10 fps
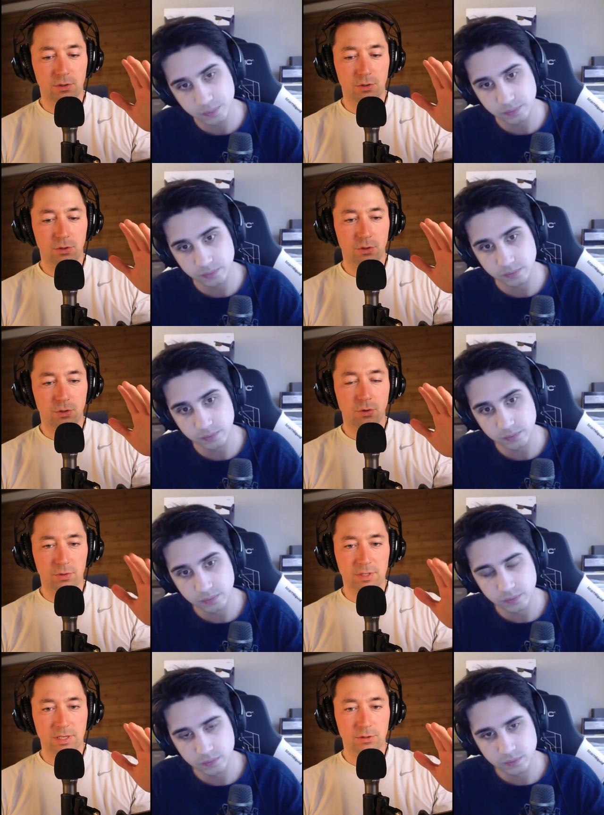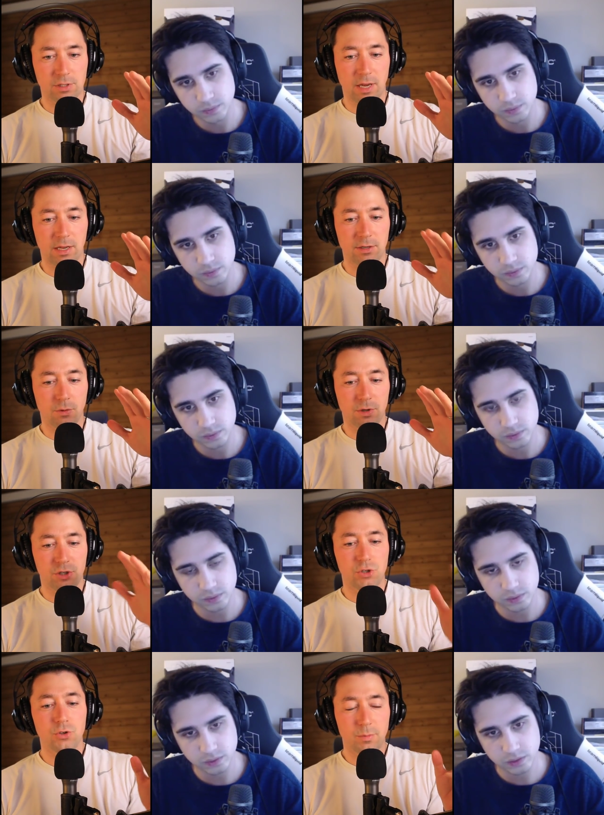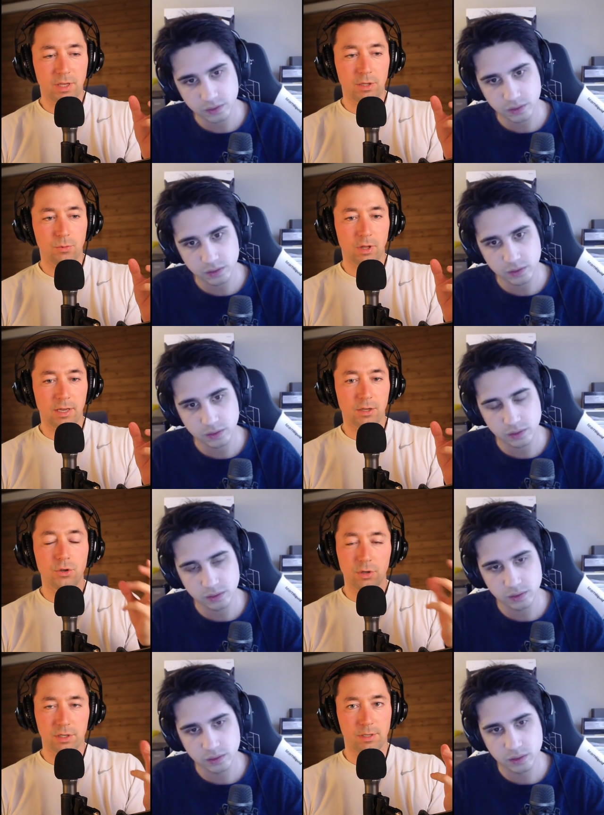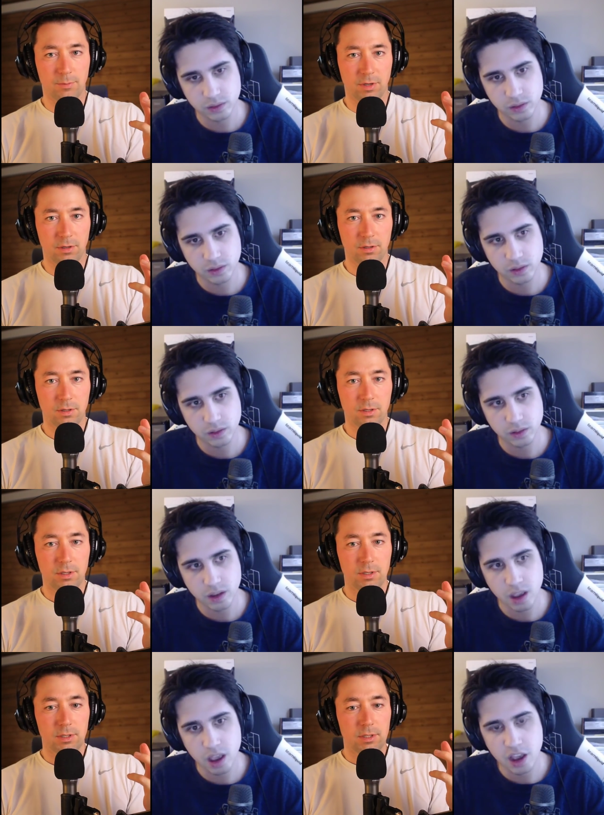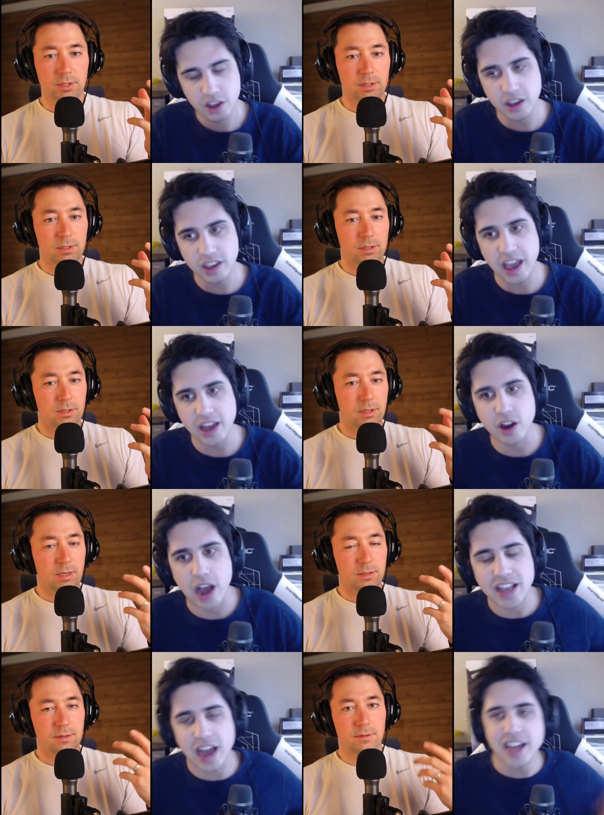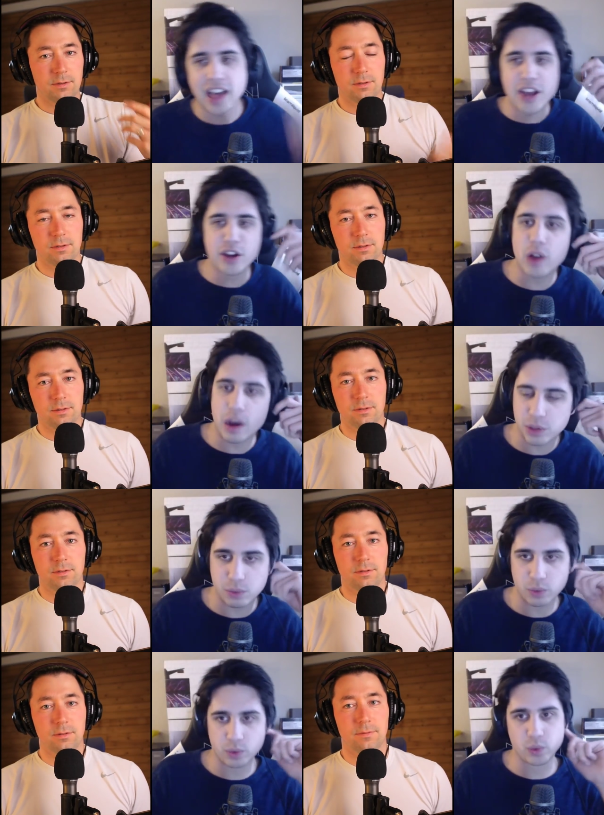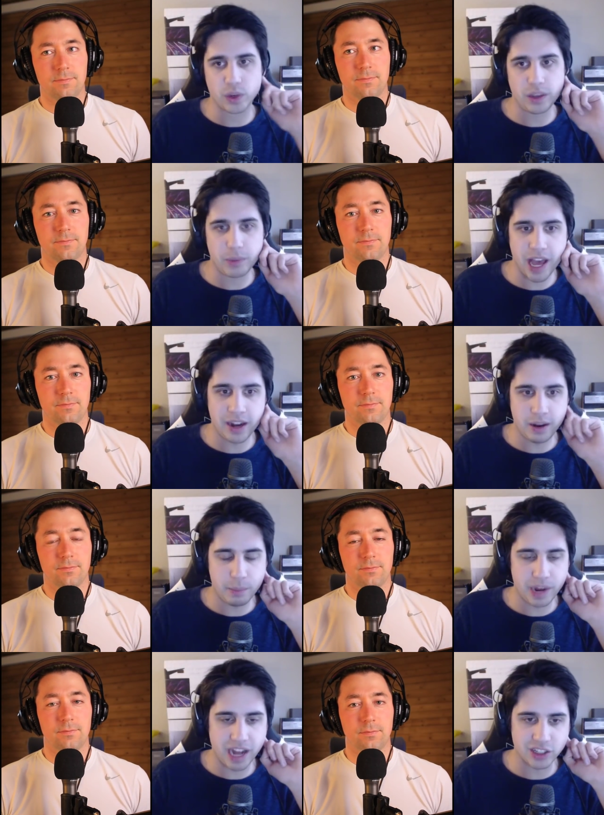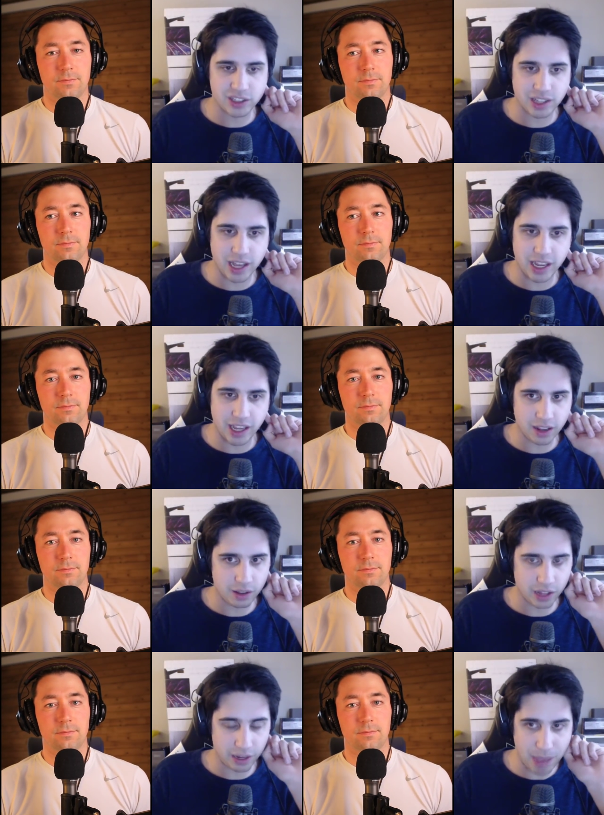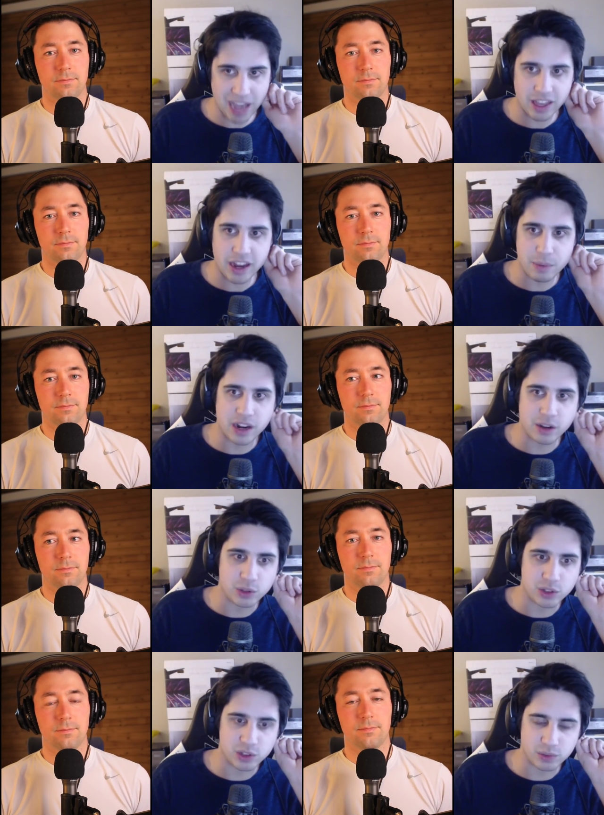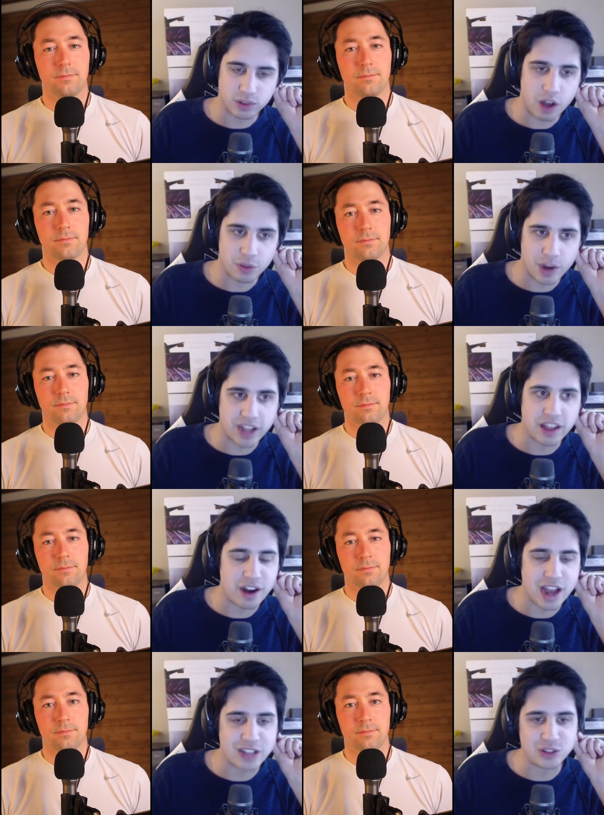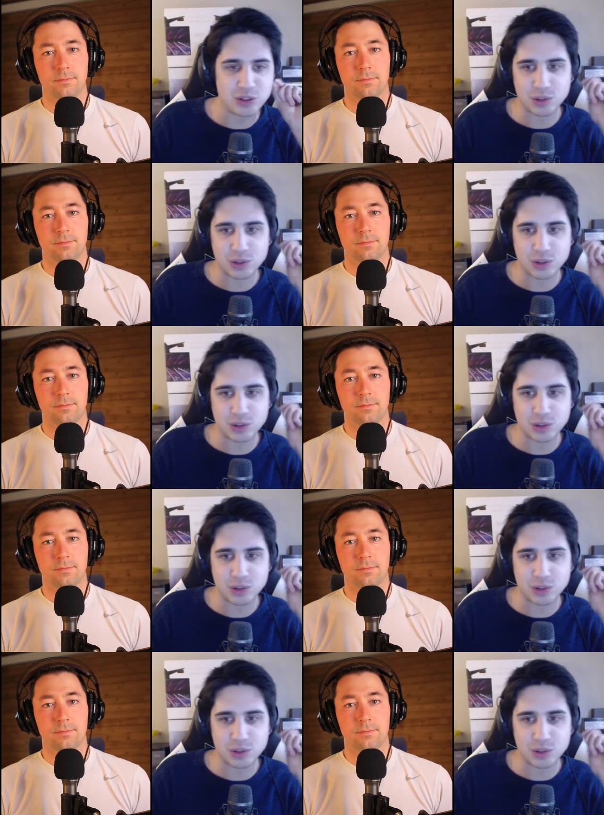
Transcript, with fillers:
Speaker 1: your own skill set and don't assume that you are like good at something
Speaker 2: yeah no I, I i knew i was was really bad but i just like like back then, I mean, it was just on the reg letter. I just